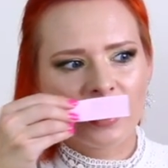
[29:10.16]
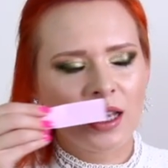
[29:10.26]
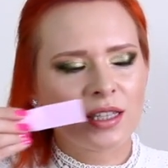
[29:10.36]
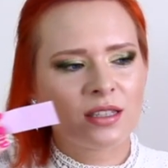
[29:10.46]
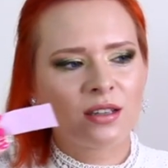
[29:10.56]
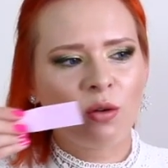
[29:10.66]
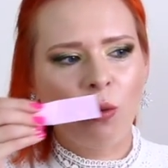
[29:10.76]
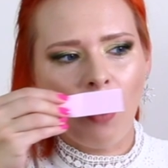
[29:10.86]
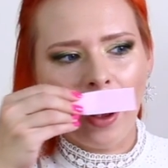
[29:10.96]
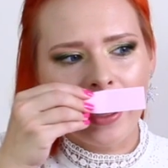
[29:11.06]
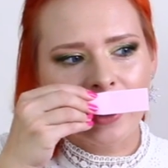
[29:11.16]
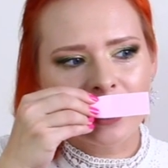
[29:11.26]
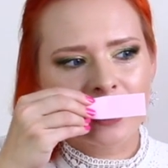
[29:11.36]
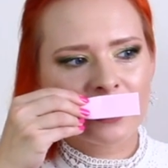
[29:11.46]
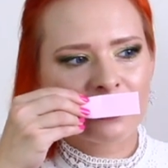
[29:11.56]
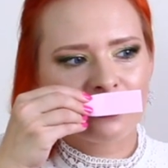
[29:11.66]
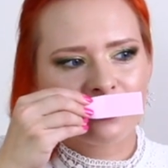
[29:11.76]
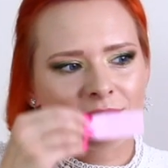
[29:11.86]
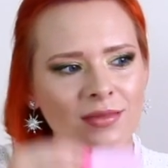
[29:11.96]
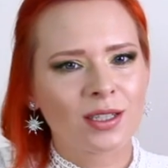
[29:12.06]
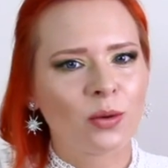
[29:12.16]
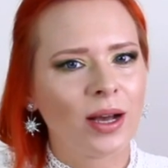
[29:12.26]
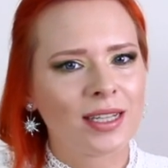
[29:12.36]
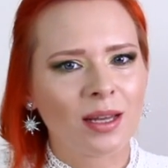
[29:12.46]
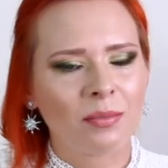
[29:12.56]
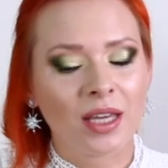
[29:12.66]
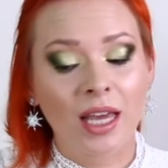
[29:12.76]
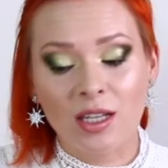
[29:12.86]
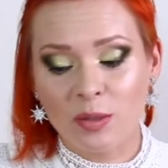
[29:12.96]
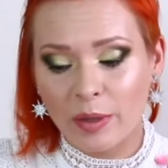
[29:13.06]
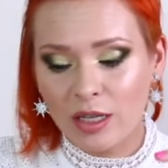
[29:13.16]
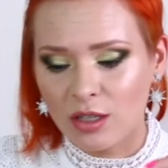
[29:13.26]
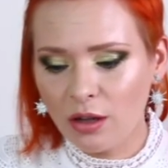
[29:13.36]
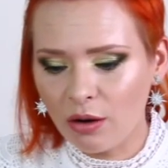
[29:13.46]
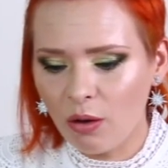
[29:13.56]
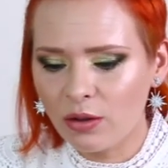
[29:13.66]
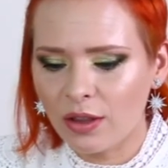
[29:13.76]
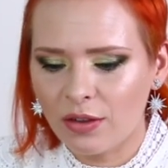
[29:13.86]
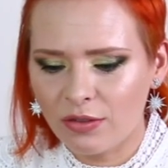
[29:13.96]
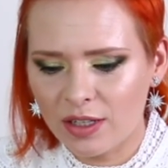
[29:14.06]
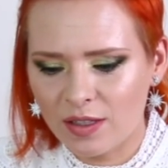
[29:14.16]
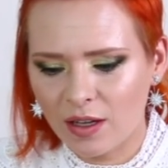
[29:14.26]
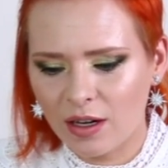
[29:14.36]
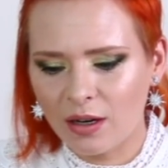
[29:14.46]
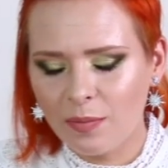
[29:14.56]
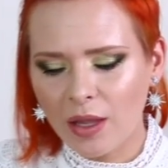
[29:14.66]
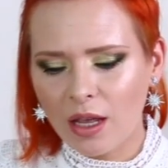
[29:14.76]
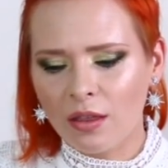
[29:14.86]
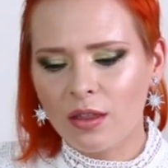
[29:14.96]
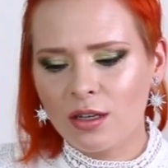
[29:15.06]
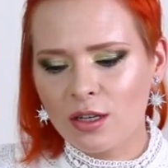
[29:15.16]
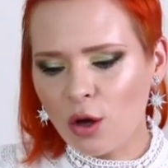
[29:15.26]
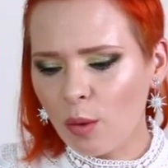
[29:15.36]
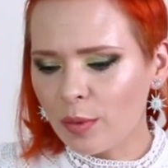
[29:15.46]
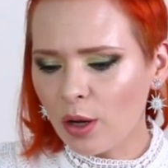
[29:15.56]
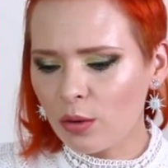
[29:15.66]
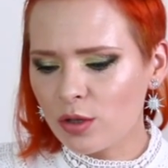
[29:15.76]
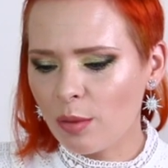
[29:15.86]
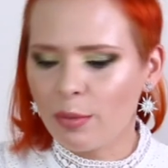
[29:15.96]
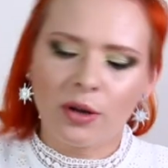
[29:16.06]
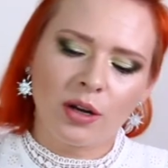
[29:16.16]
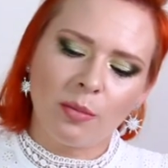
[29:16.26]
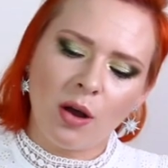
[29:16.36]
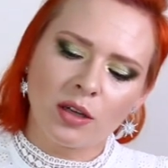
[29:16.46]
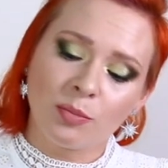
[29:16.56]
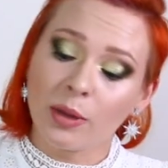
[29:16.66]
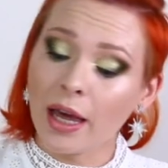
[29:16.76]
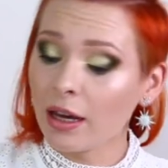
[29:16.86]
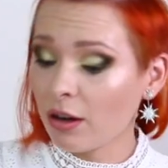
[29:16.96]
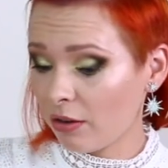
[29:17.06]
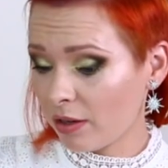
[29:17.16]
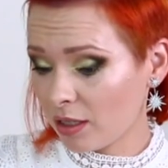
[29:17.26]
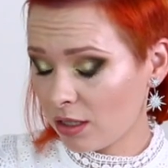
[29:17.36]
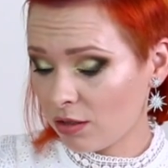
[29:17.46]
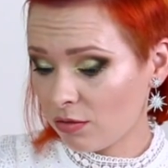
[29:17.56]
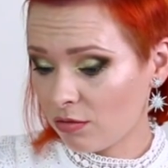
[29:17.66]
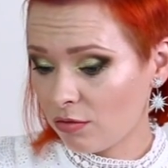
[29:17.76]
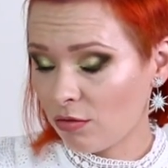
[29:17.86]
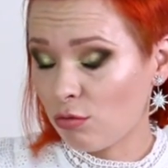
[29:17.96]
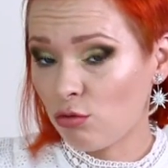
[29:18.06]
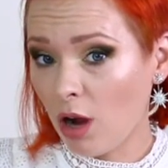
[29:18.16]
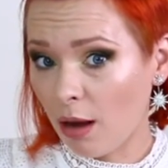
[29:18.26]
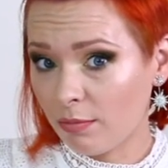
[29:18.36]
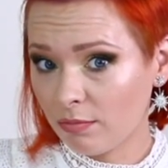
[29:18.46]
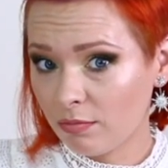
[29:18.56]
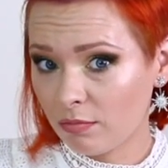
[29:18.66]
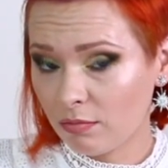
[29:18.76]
It's quite something else. But it's not all that there is there. The top notes are bergamot, blackcurrant, rum.